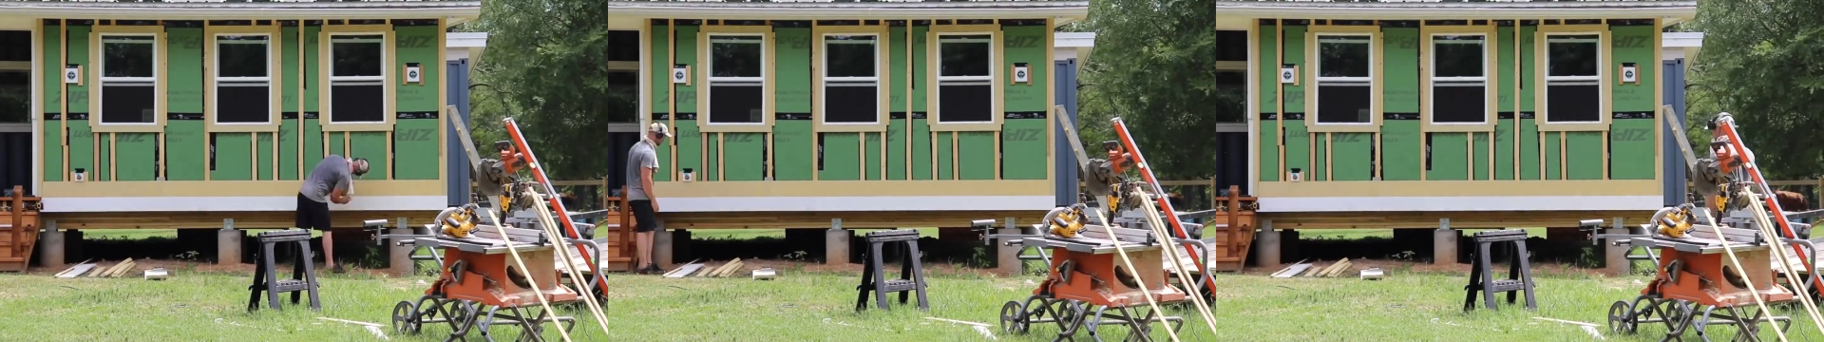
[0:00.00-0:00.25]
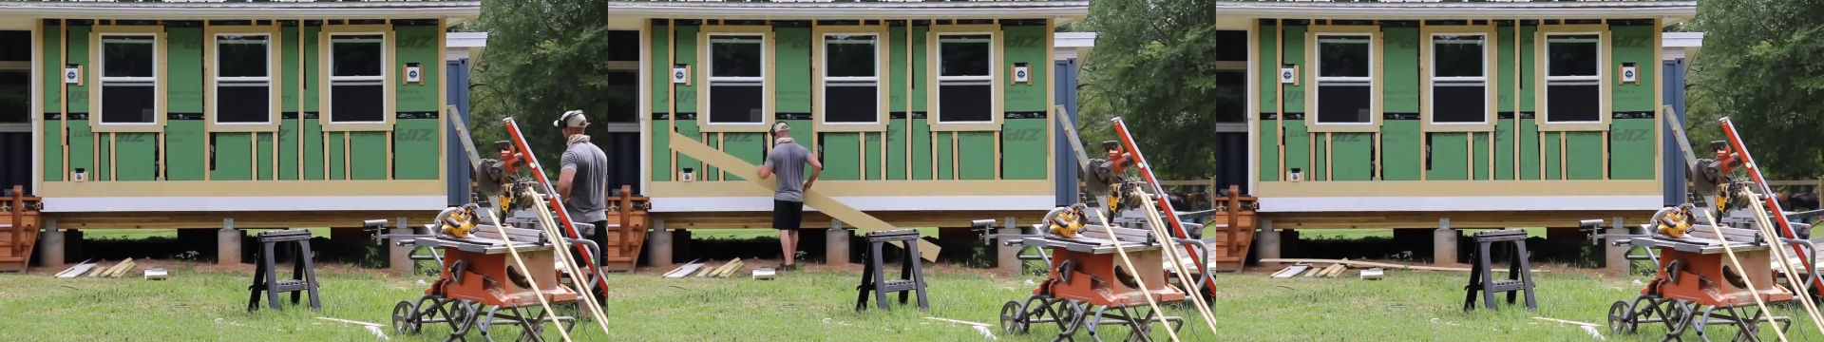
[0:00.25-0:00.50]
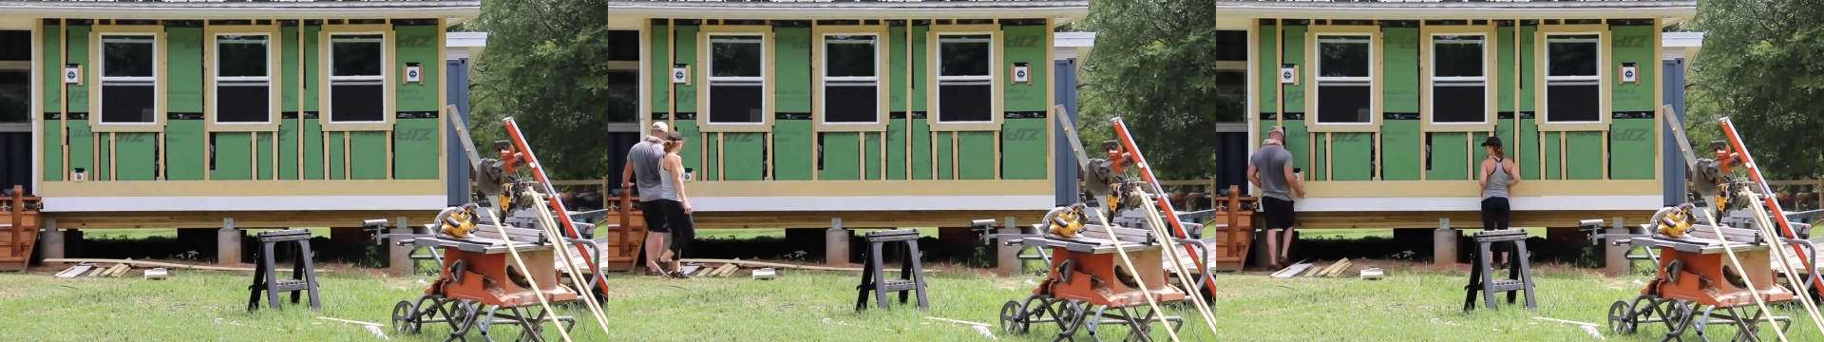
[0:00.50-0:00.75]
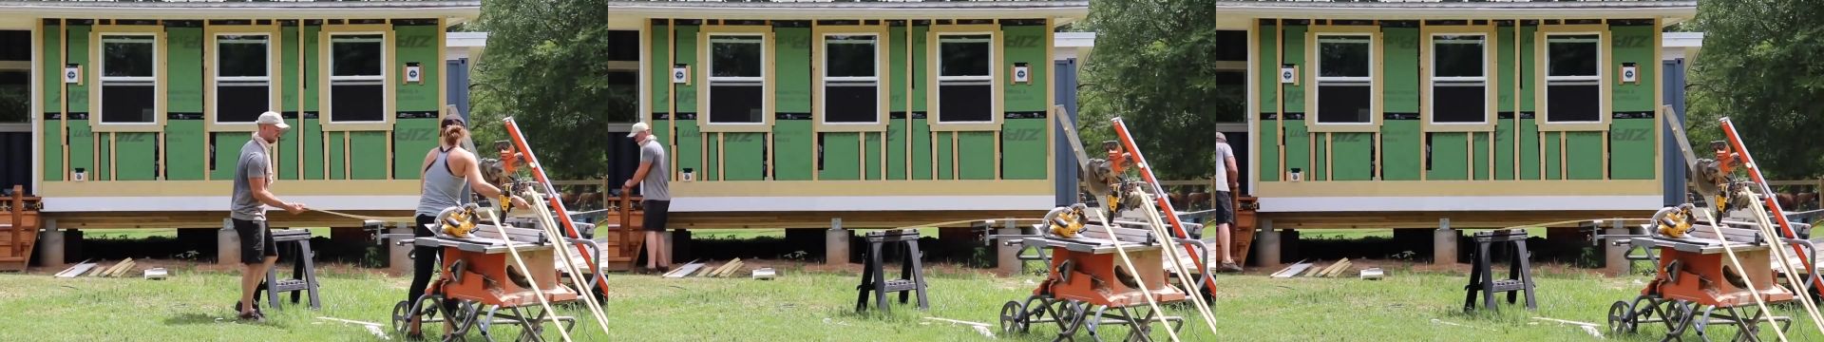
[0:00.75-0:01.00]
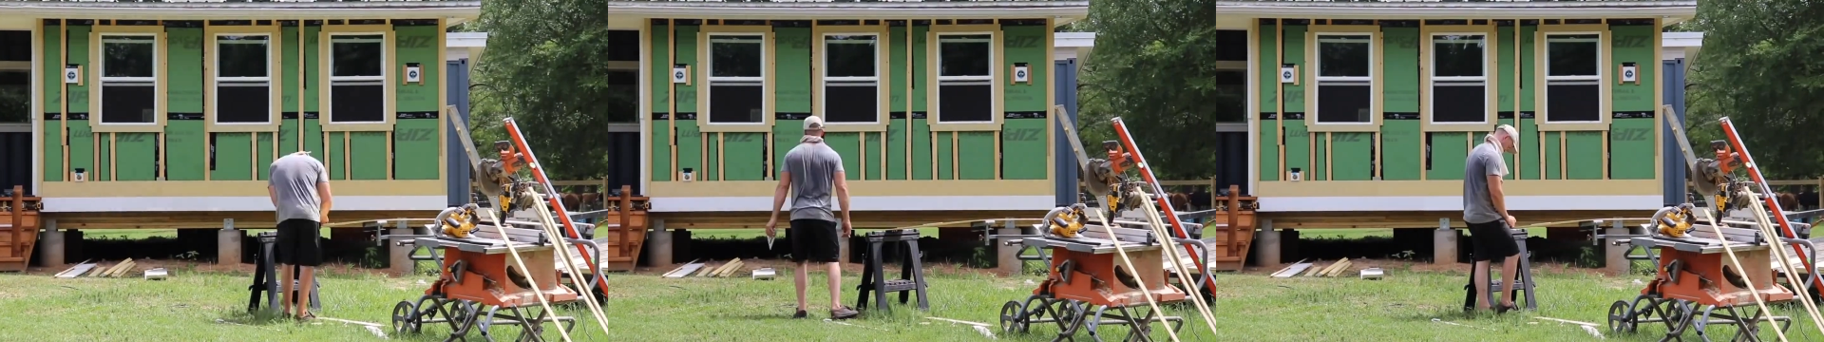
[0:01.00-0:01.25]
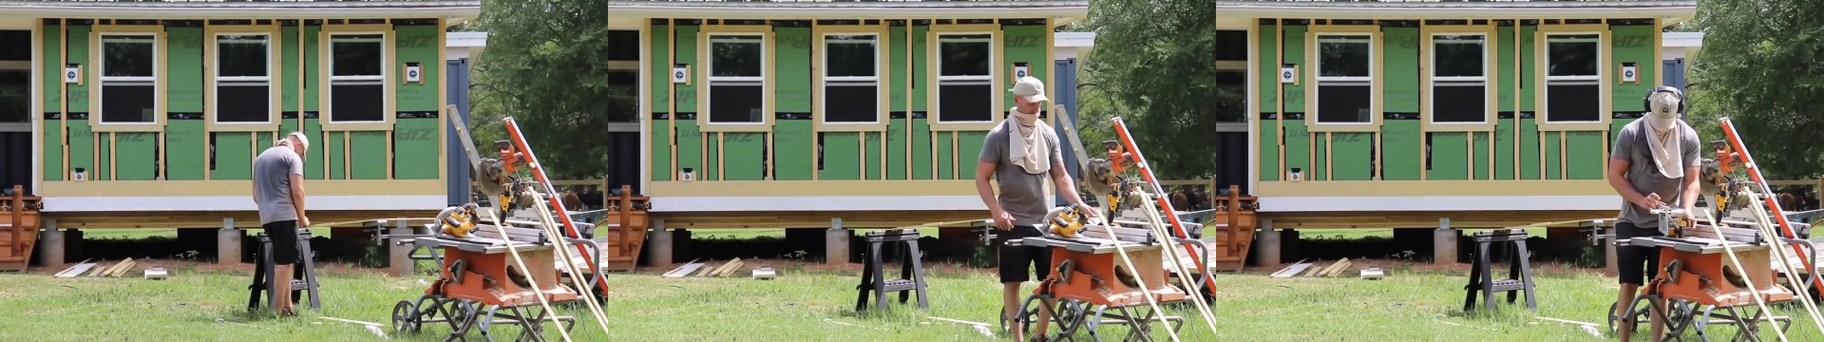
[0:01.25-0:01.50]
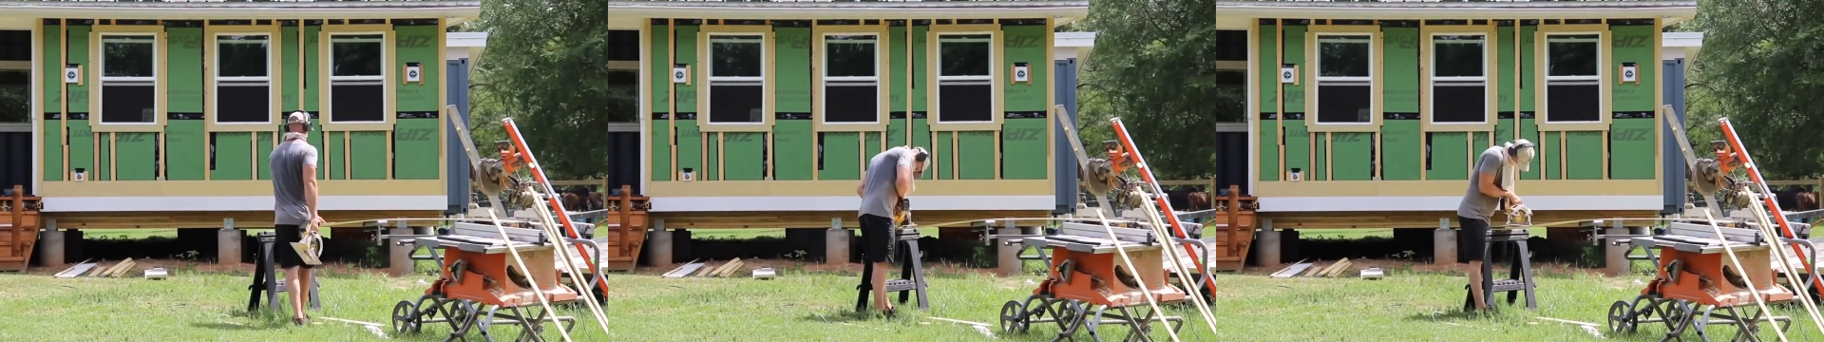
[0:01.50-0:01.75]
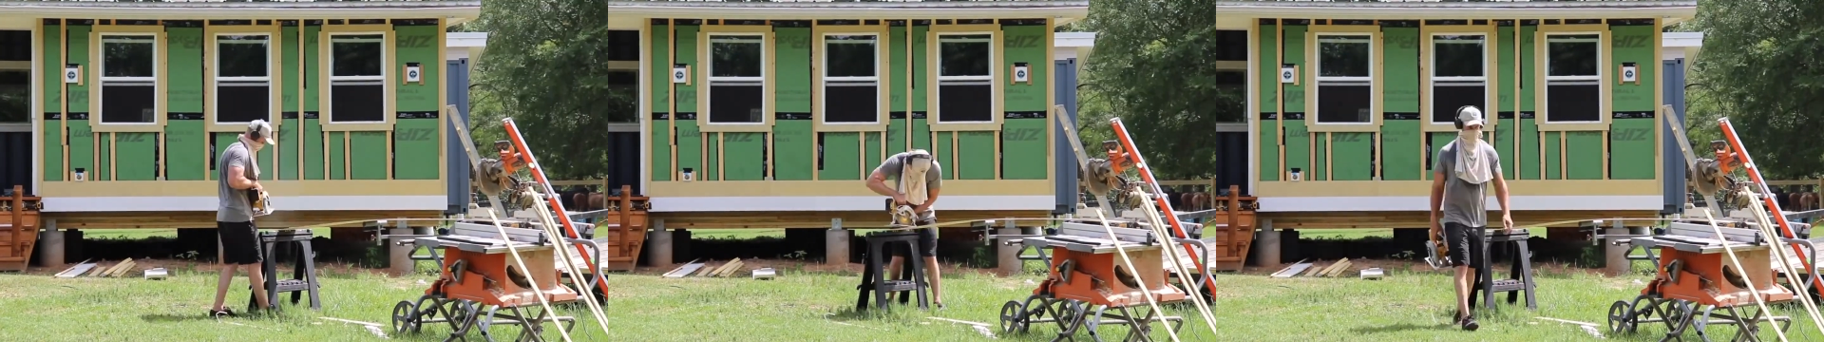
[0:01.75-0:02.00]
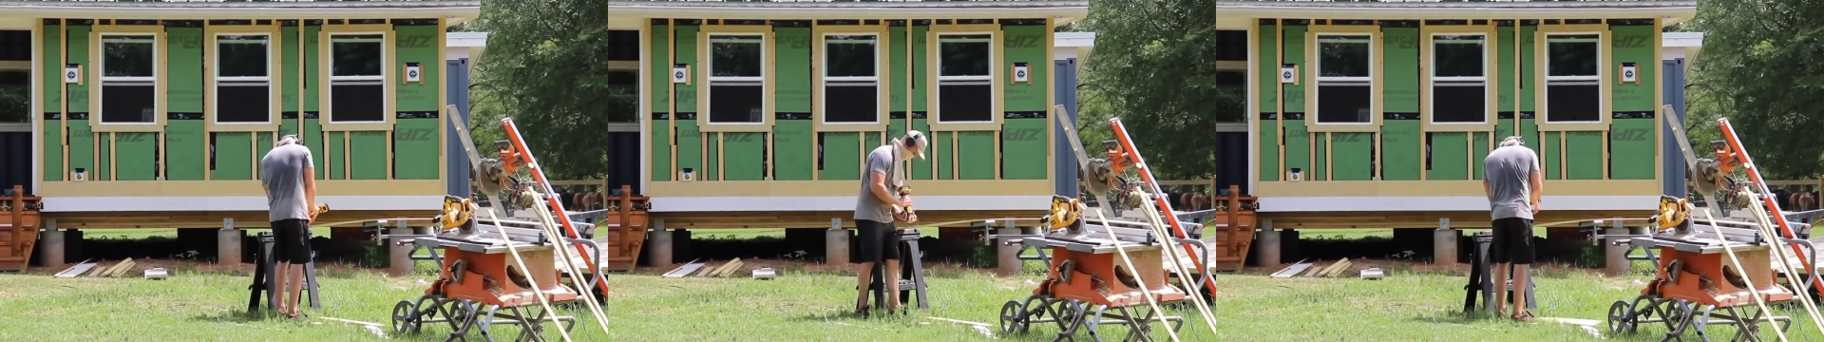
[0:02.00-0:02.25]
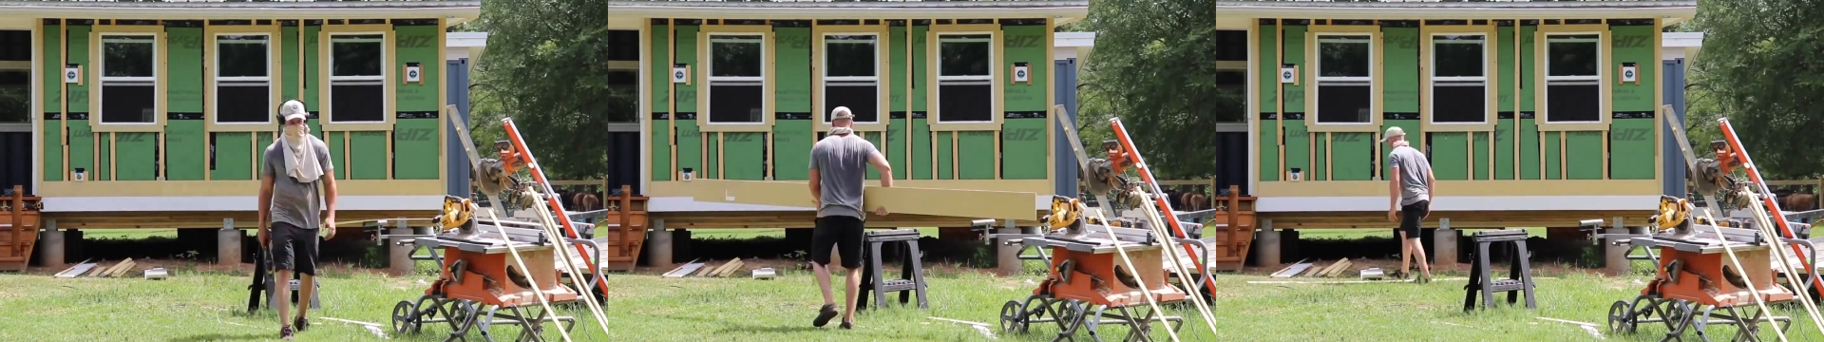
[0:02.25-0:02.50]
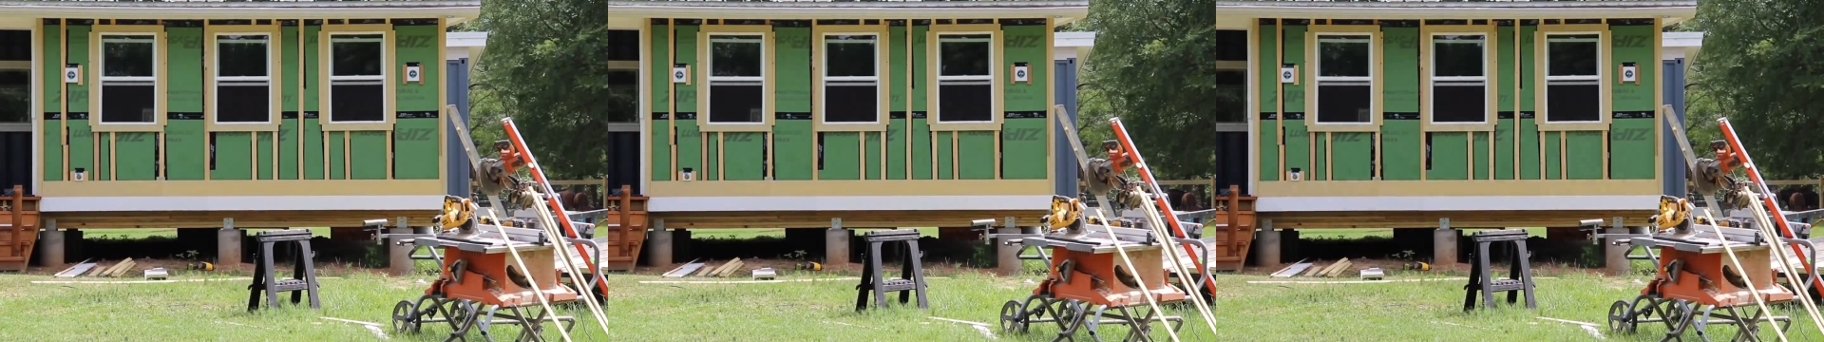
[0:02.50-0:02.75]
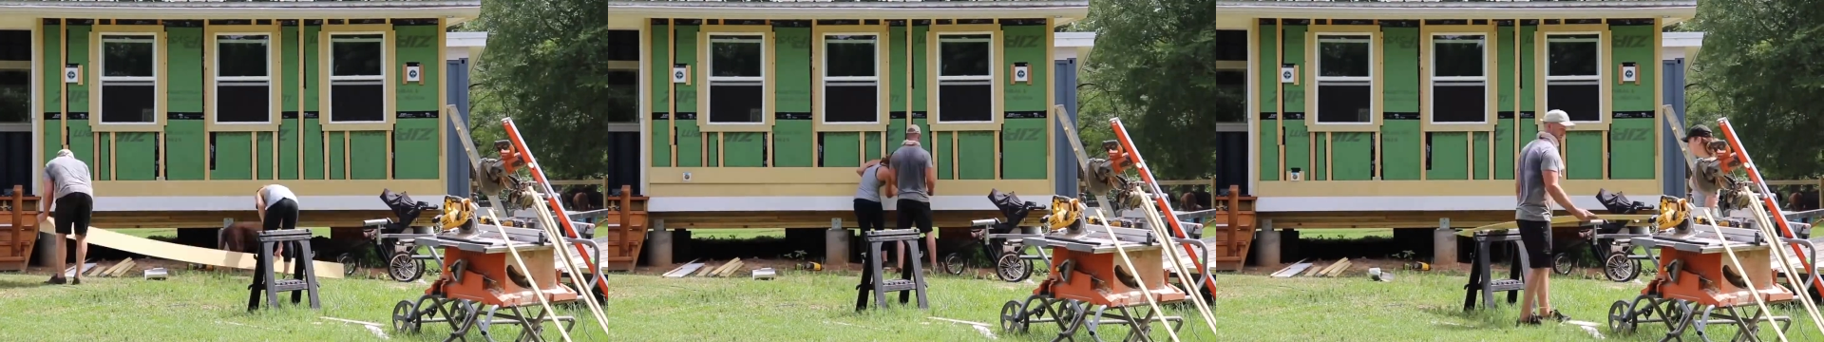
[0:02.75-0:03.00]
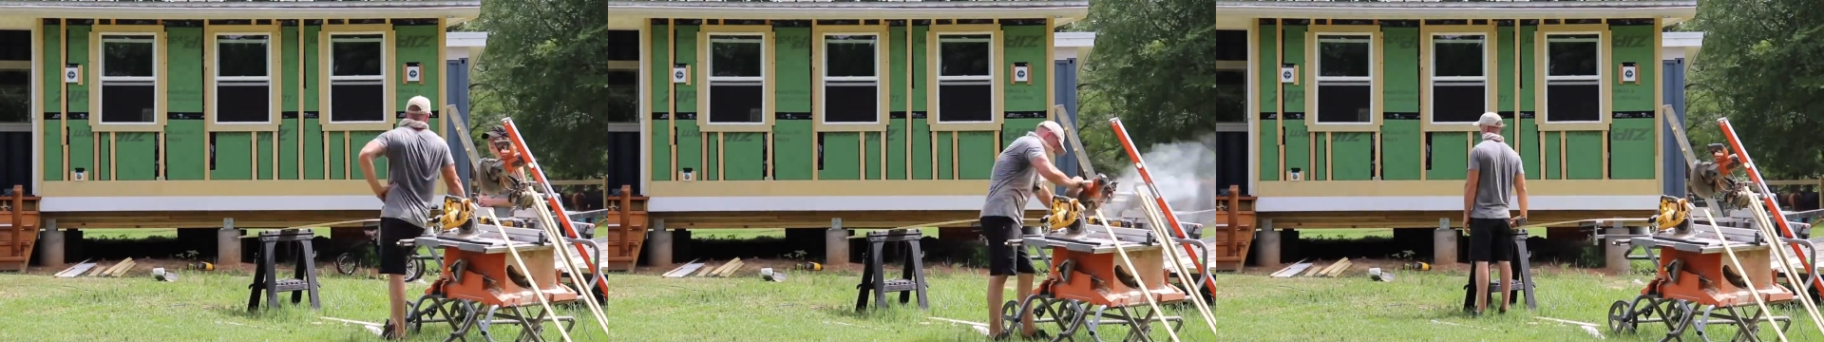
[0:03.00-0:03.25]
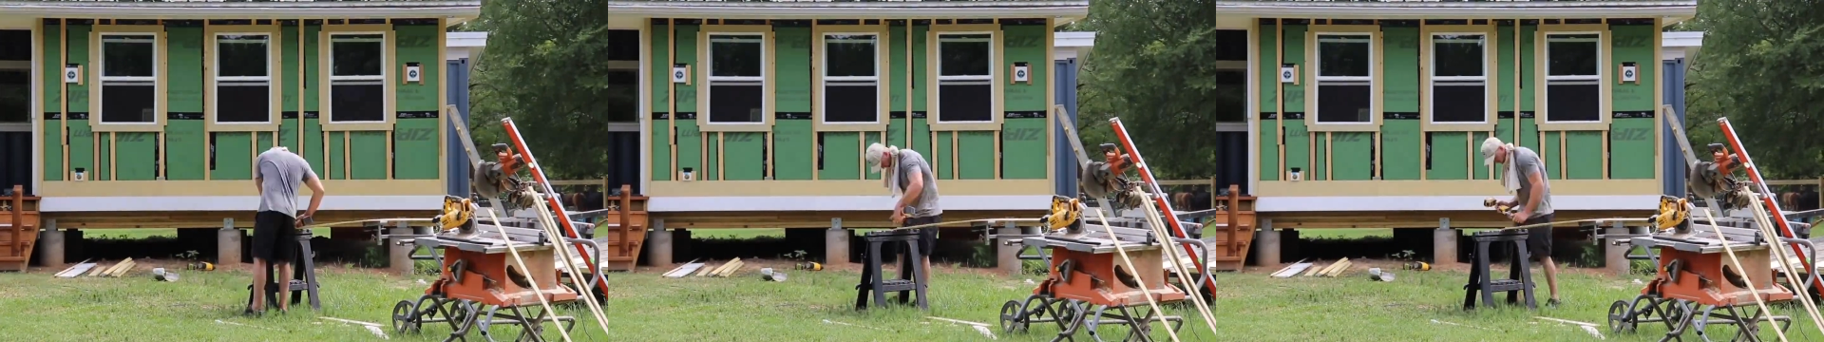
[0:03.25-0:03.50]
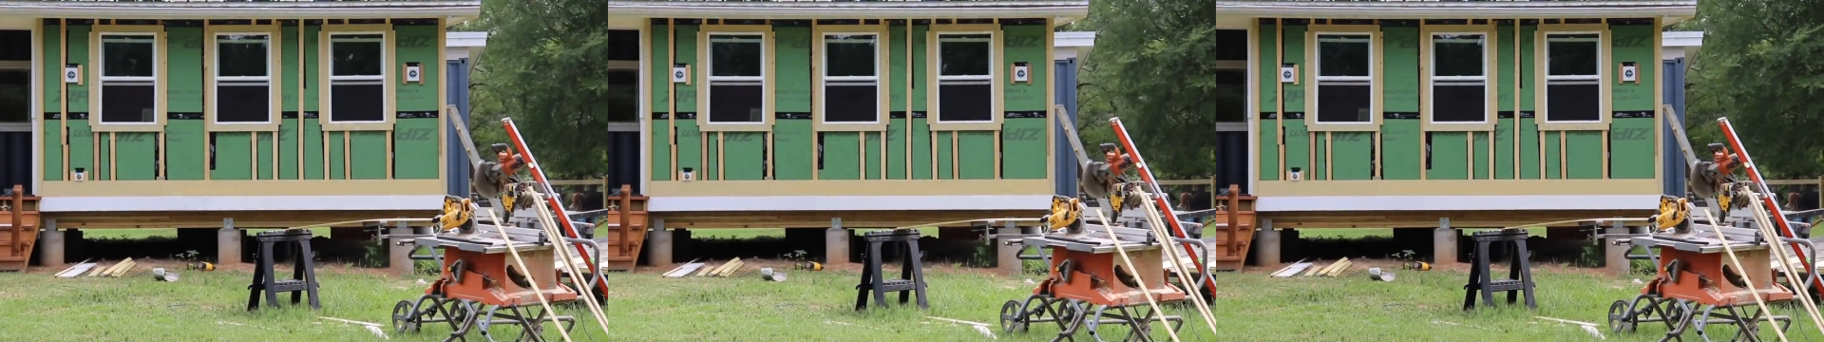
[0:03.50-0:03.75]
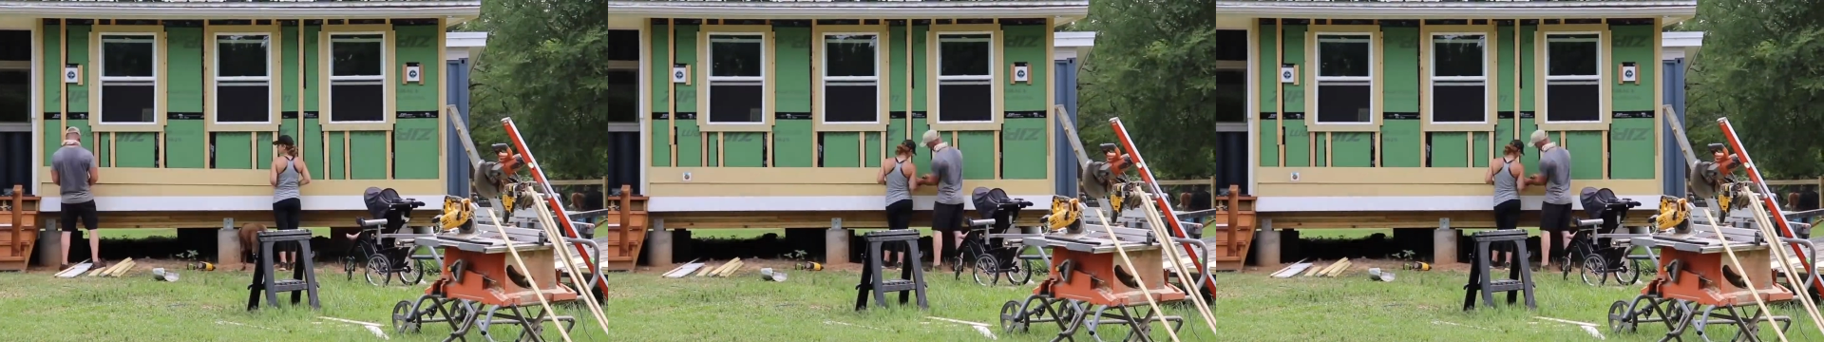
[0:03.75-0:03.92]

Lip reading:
[unreadable: no face in view]